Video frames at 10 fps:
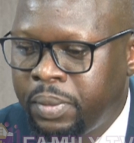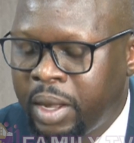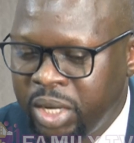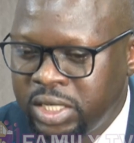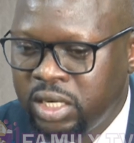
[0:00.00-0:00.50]

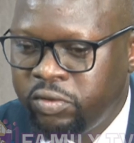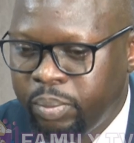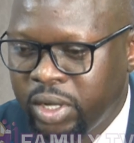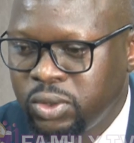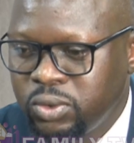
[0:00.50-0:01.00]
permitted
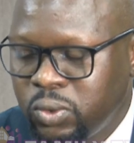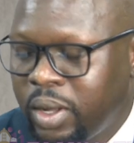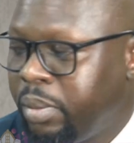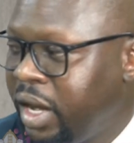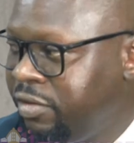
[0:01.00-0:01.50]
for persons who
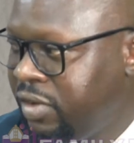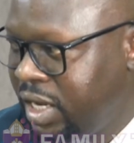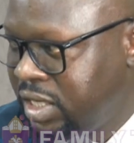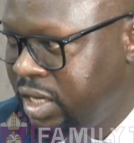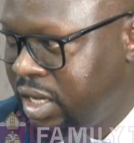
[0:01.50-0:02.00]
are above
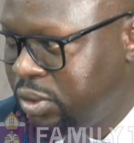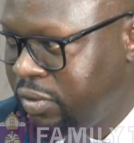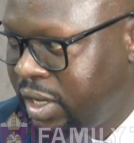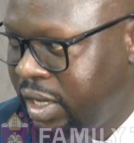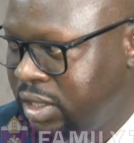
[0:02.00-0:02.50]
18 years
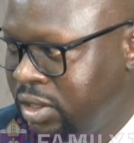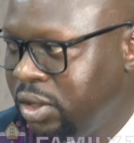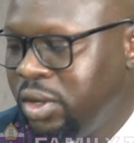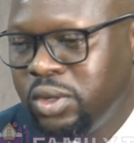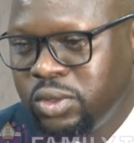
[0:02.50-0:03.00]
of age.
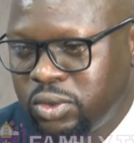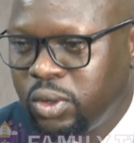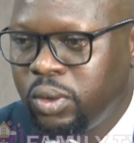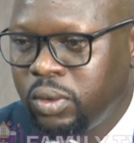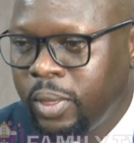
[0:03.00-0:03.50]

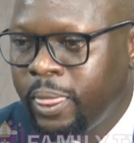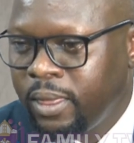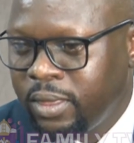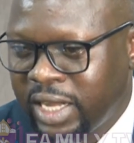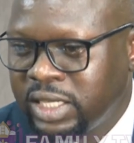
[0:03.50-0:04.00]
So
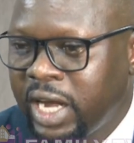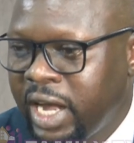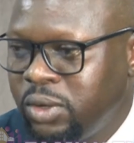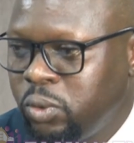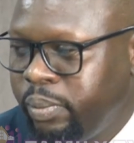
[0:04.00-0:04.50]
that
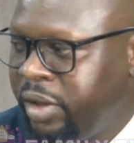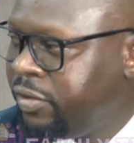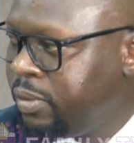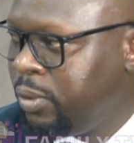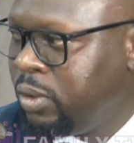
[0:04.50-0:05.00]
card
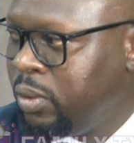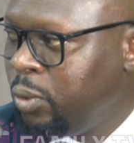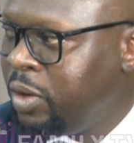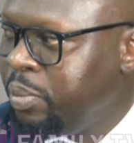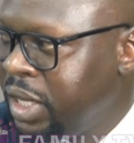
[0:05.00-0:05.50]

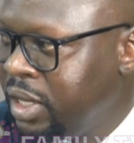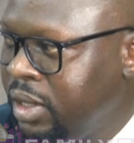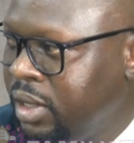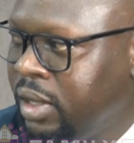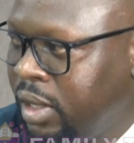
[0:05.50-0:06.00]
would
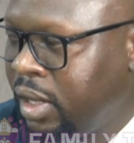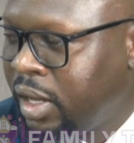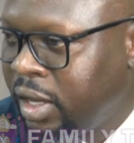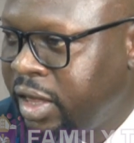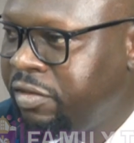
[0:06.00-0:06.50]
be
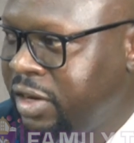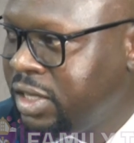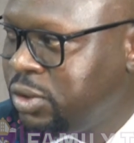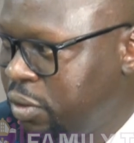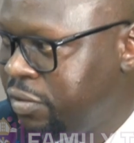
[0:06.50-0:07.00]

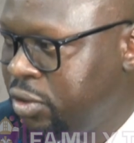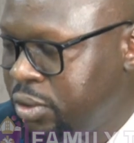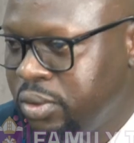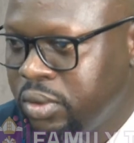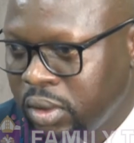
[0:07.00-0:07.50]
evidence of
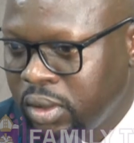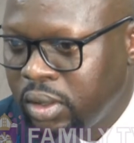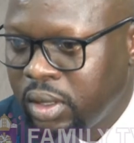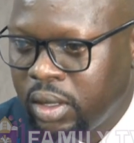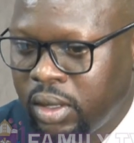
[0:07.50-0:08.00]
you
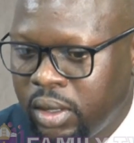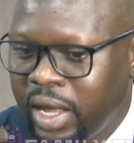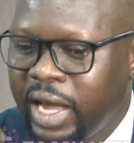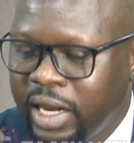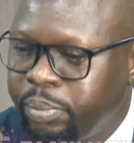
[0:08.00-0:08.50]

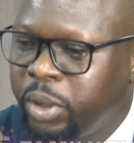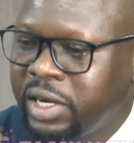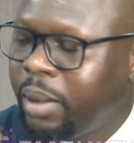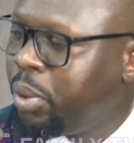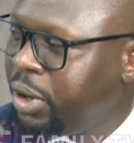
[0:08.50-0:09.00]
at that
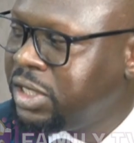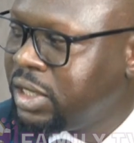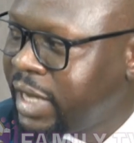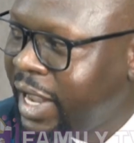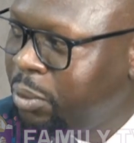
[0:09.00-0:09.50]
particular
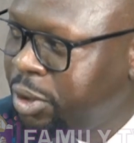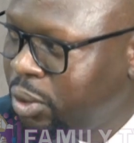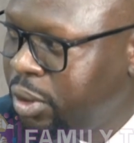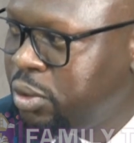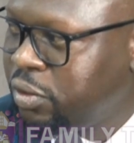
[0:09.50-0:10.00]
point in time when
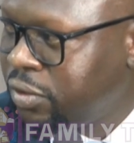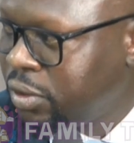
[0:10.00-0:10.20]
you're going to